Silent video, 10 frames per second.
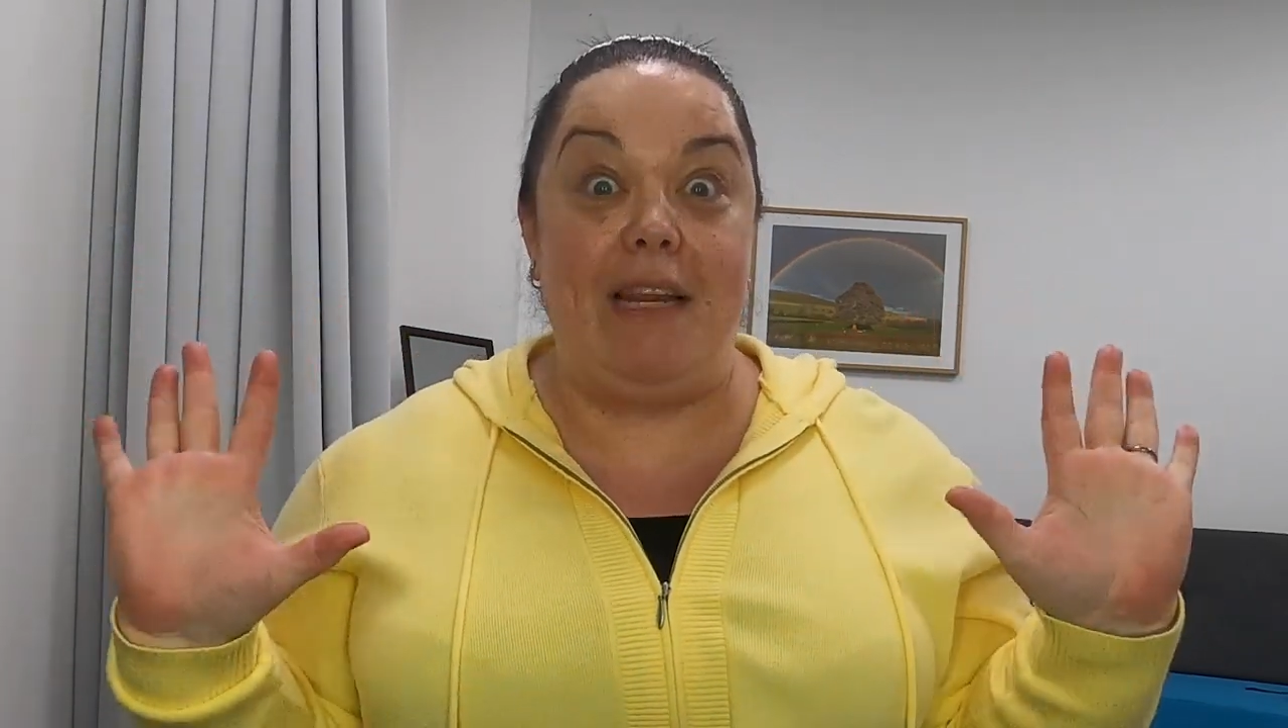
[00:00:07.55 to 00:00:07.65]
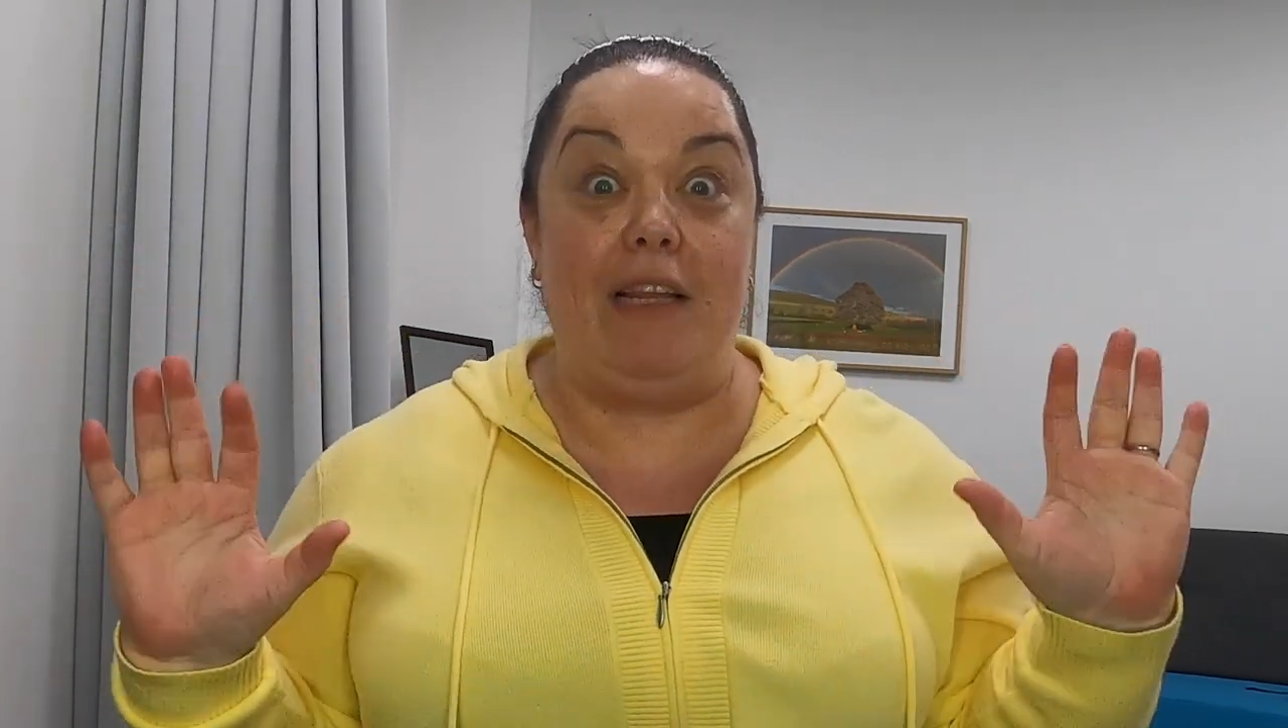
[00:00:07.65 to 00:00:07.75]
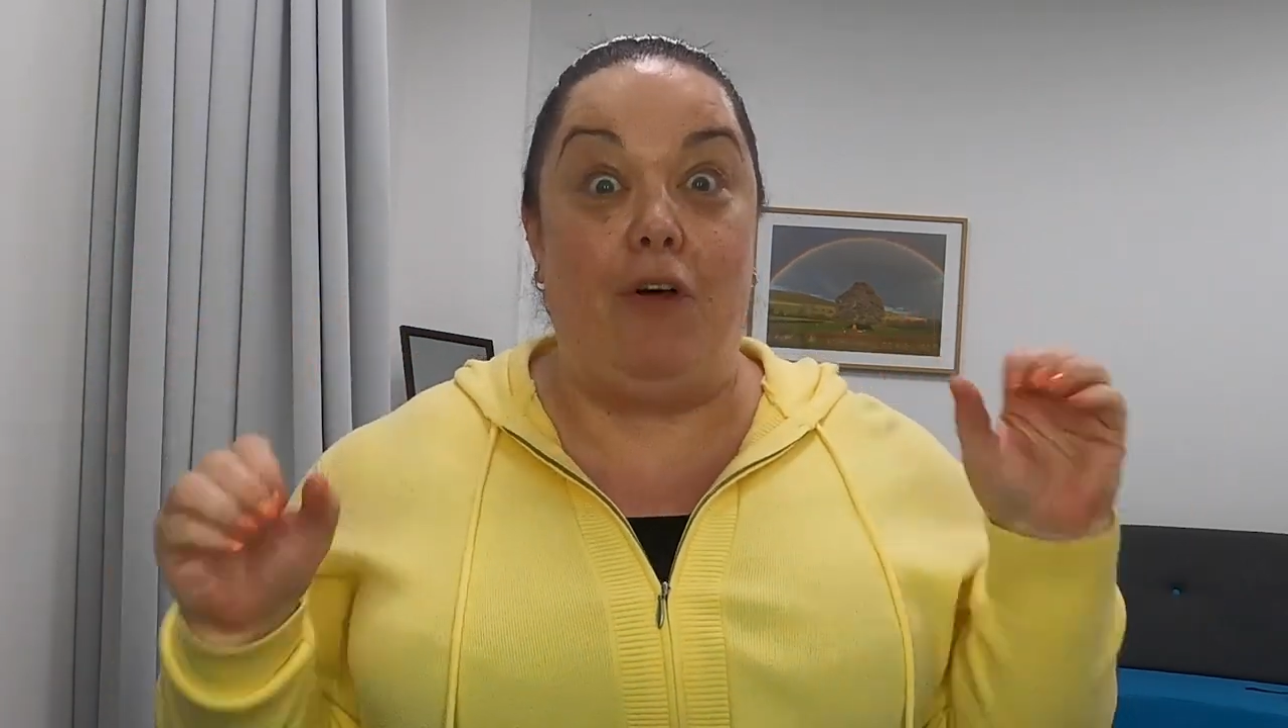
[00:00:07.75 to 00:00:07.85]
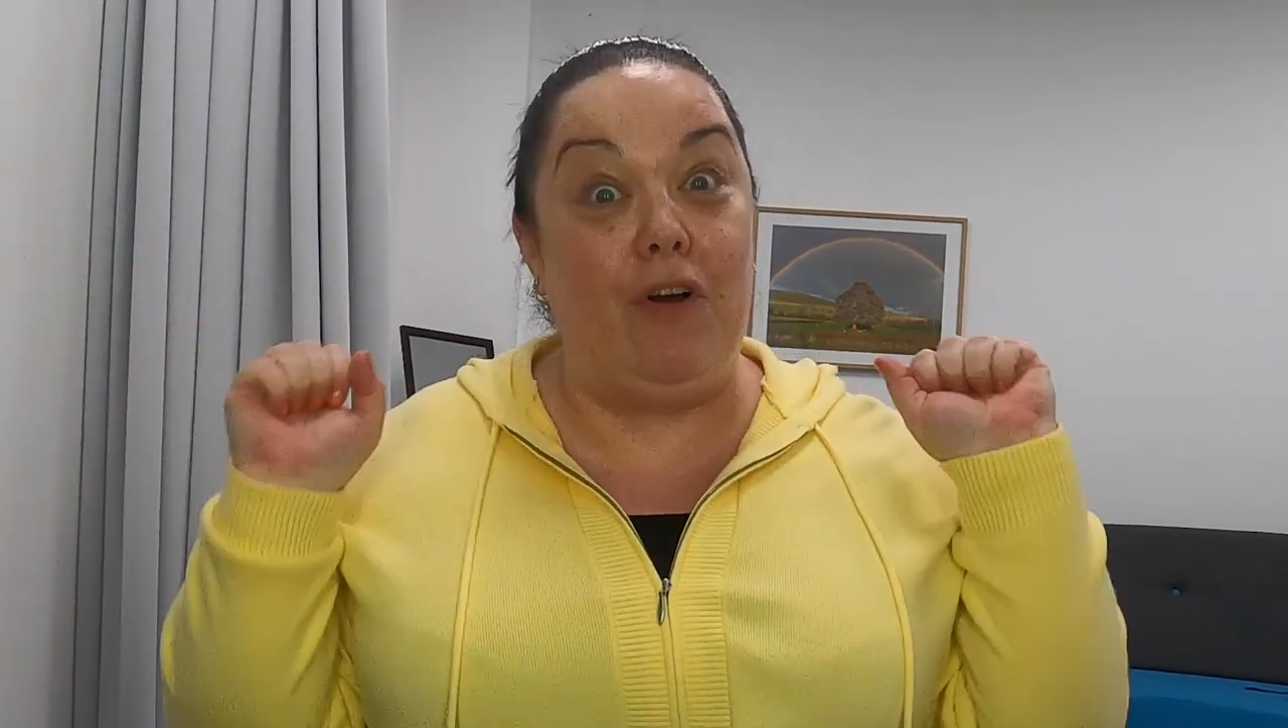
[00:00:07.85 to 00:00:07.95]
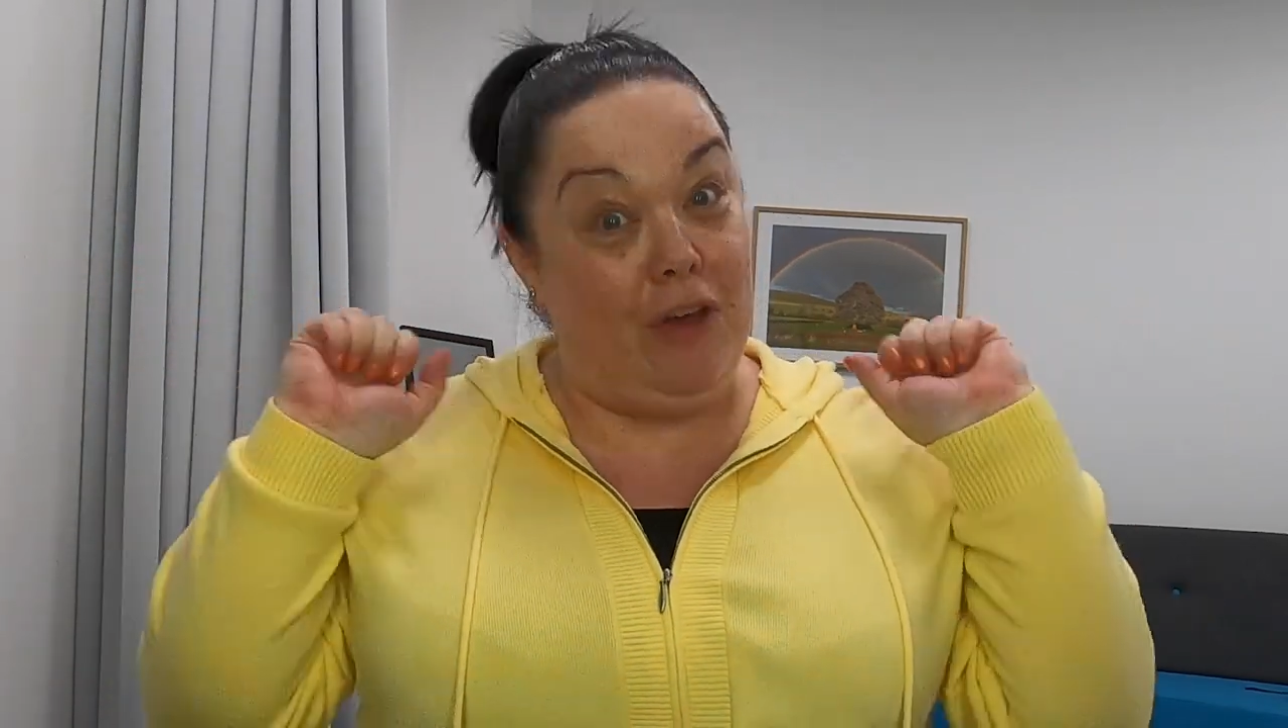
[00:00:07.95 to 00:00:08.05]

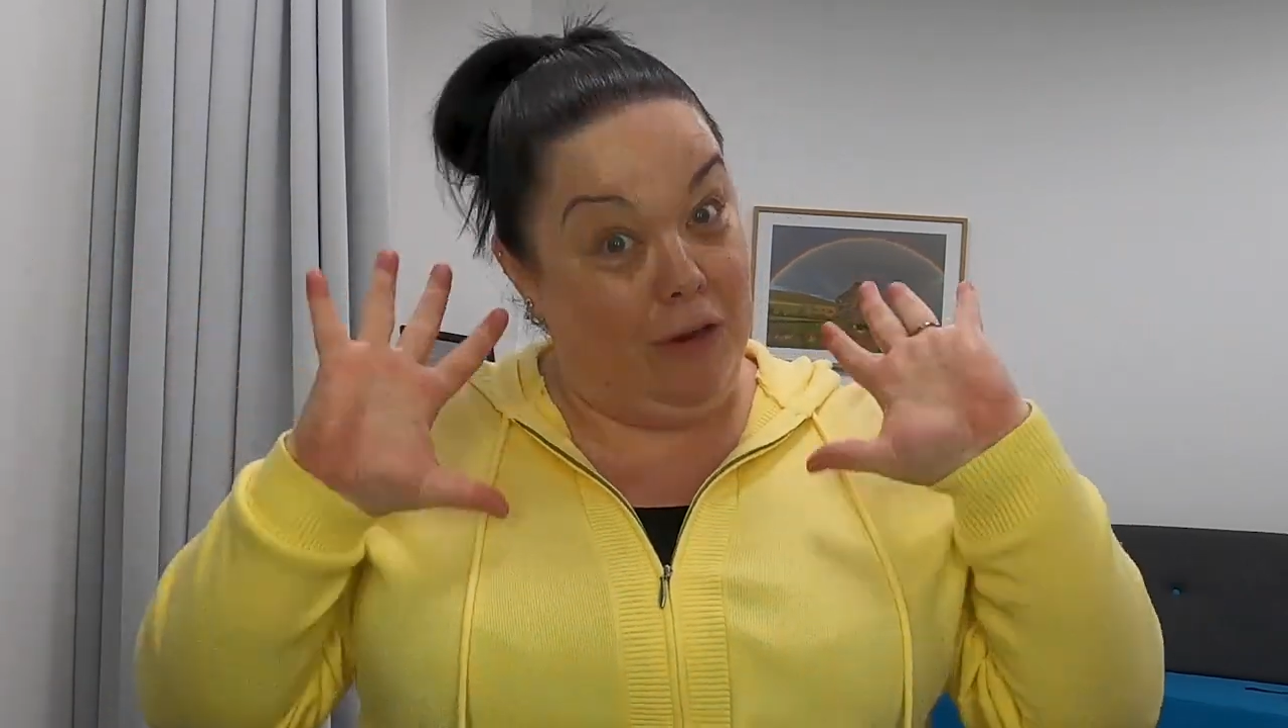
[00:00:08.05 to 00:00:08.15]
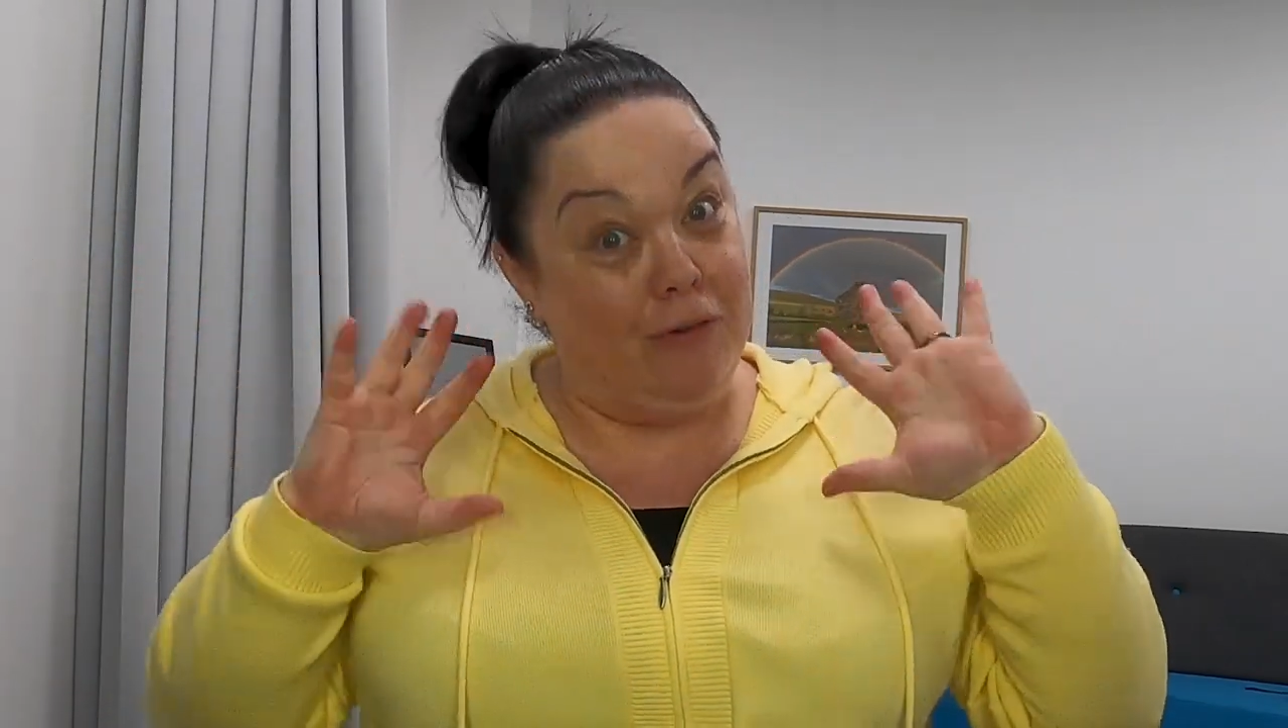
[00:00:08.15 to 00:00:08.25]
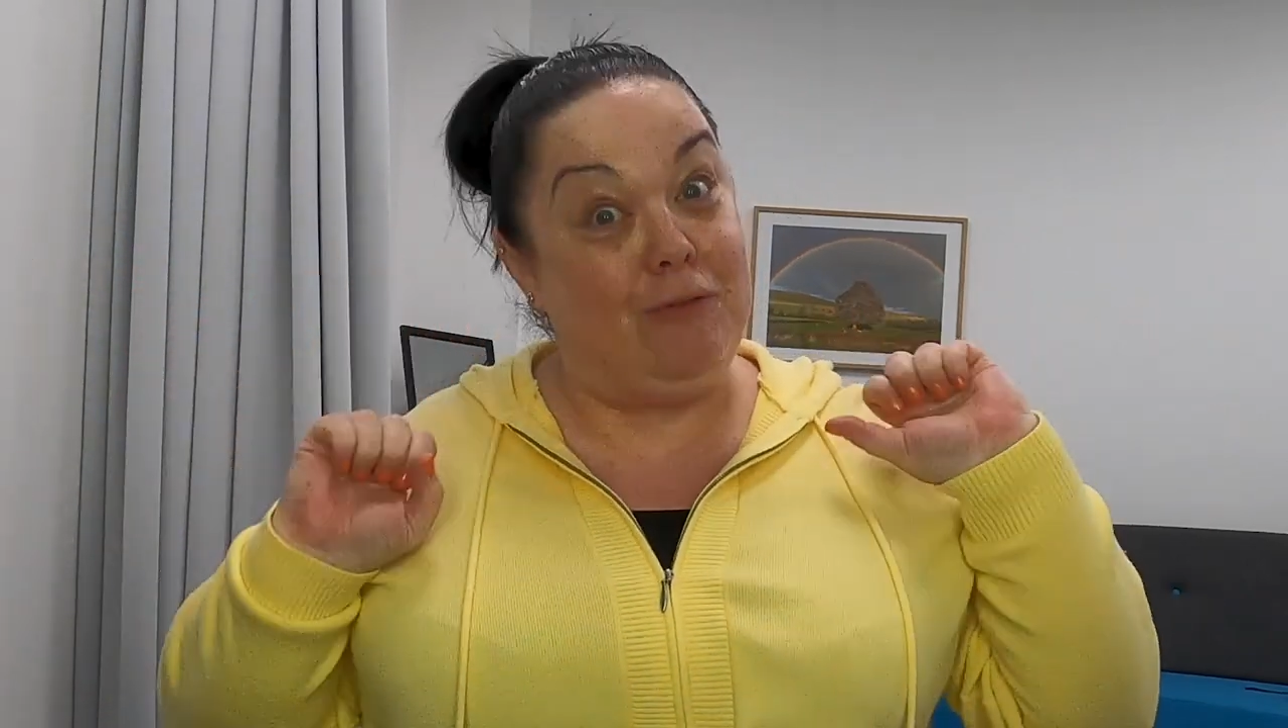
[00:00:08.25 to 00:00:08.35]
wedding look,